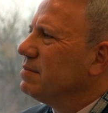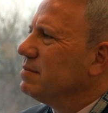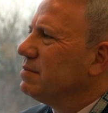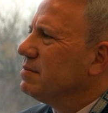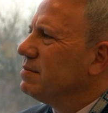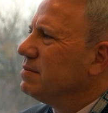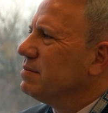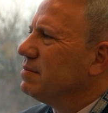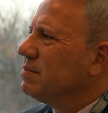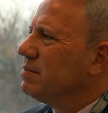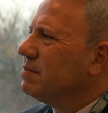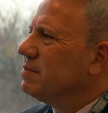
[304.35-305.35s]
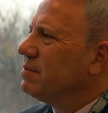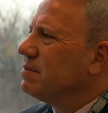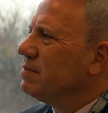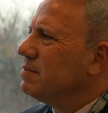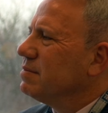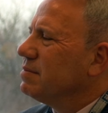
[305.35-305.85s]

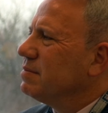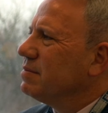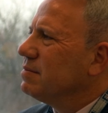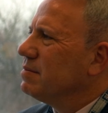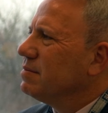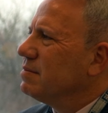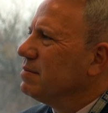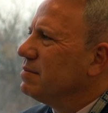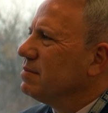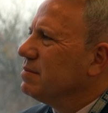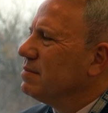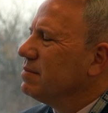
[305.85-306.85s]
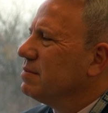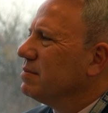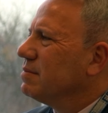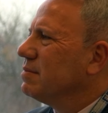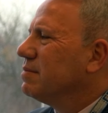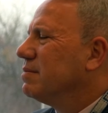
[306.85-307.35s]

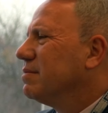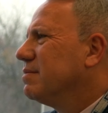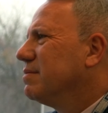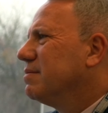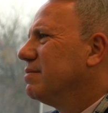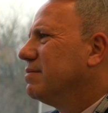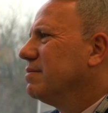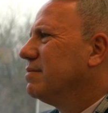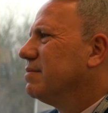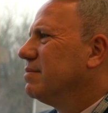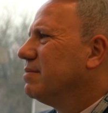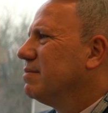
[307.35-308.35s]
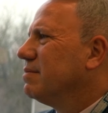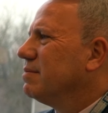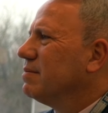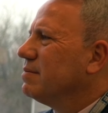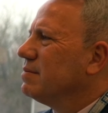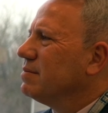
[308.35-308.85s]

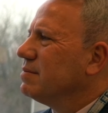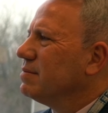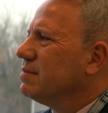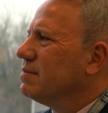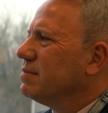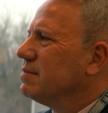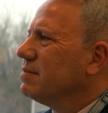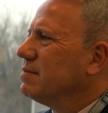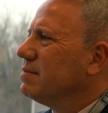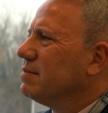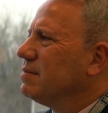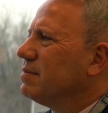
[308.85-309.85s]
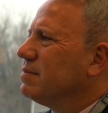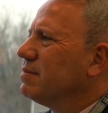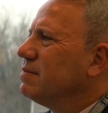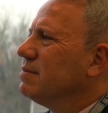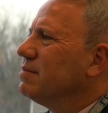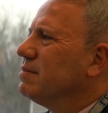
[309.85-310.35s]

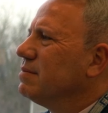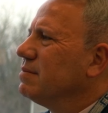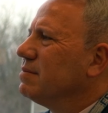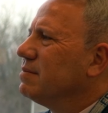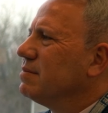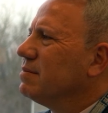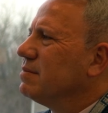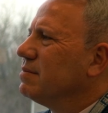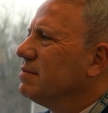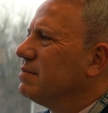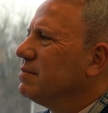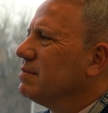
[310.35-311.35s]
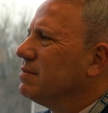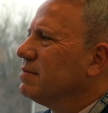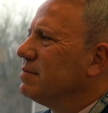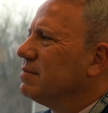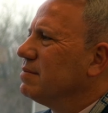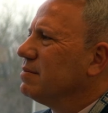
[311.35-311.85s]

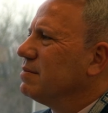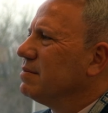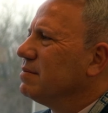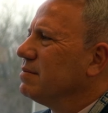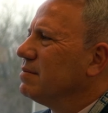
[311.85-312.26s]
(silent)